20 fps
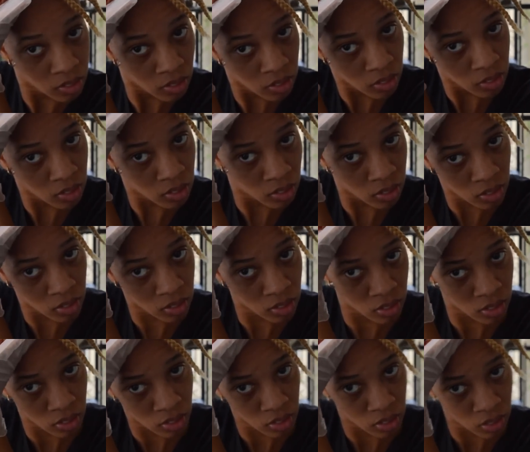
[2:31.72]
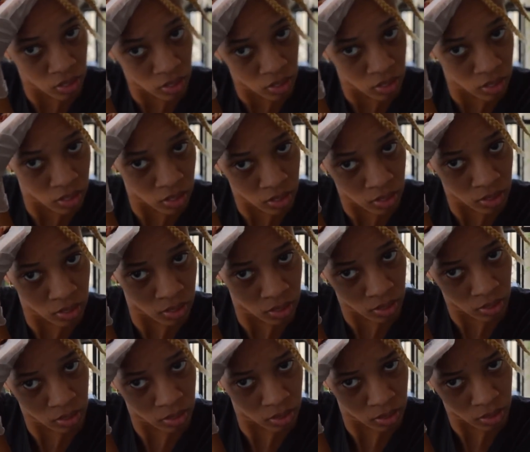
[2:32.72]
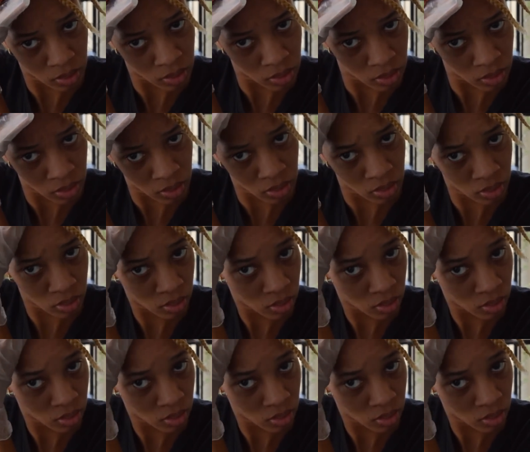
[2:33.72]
to use gloves. So that's what I did. I just sprayed